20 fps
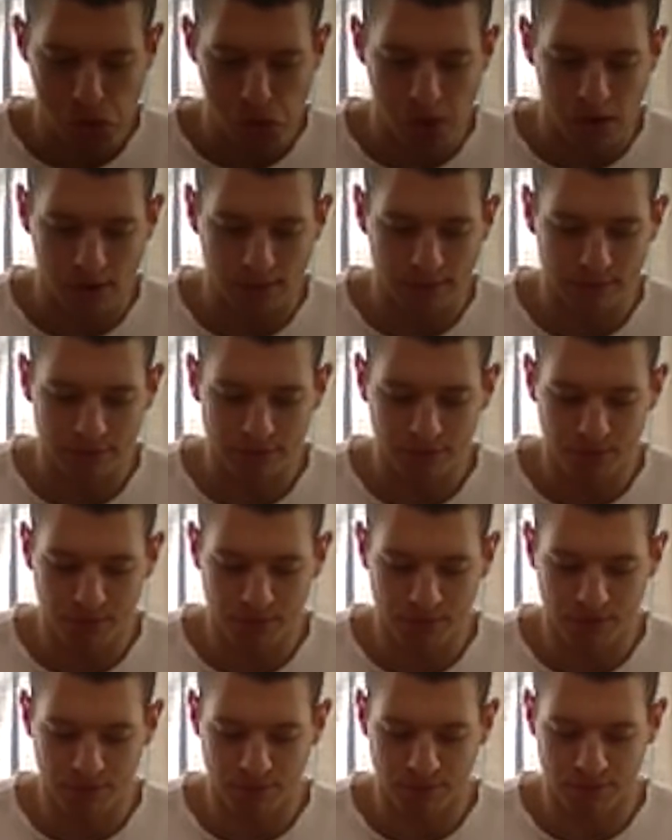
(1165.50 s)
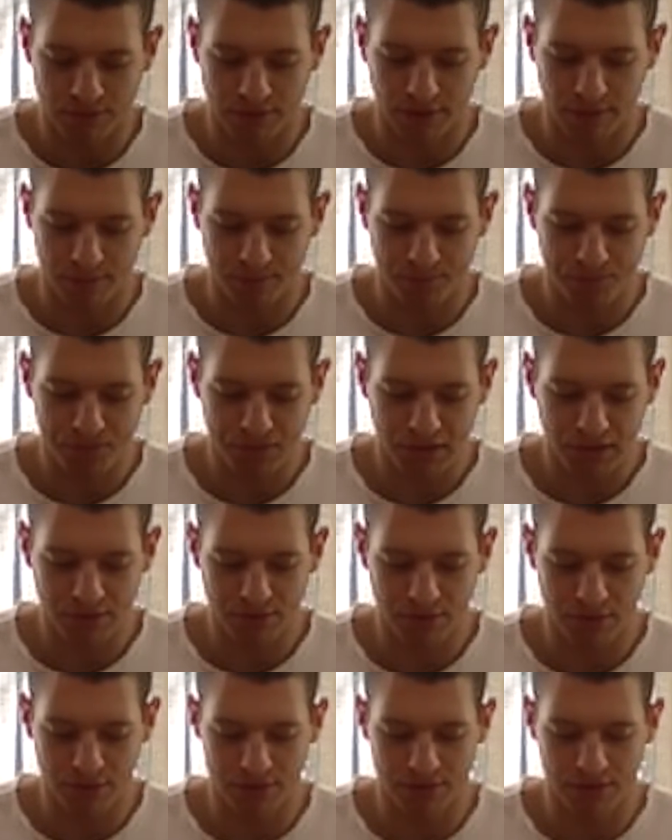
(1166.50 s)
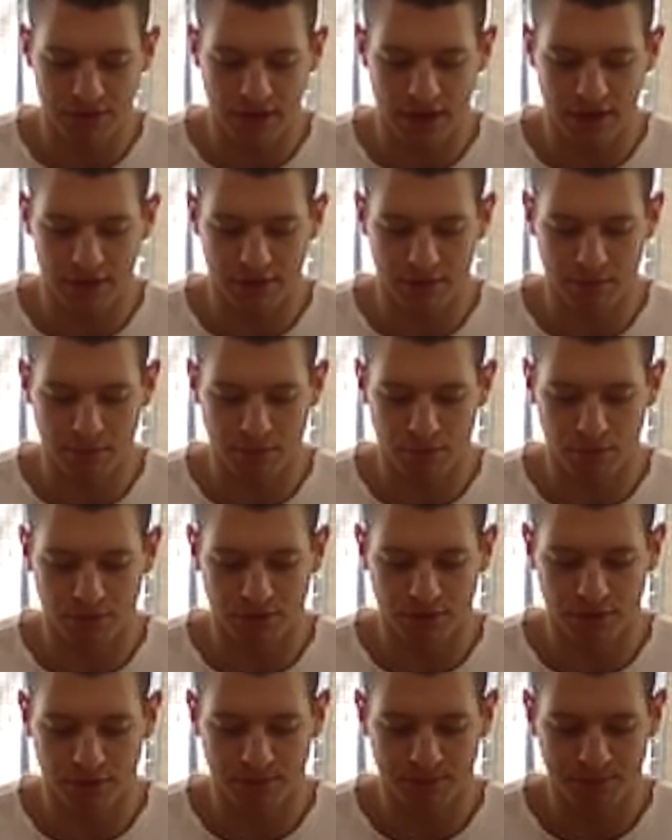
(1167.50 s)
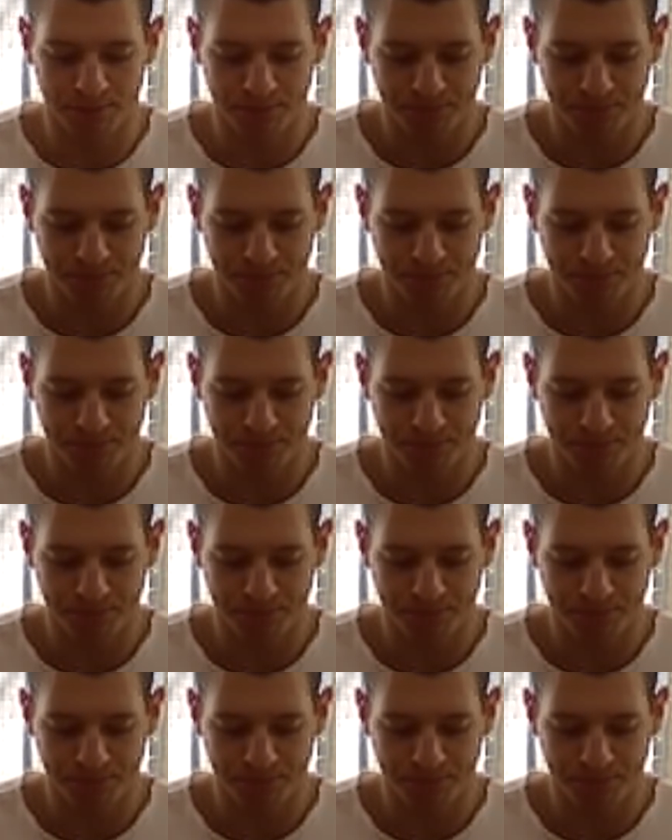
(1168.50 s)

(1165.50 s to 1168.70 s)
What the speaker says: We'll see what this one's like. So this is higher in protein.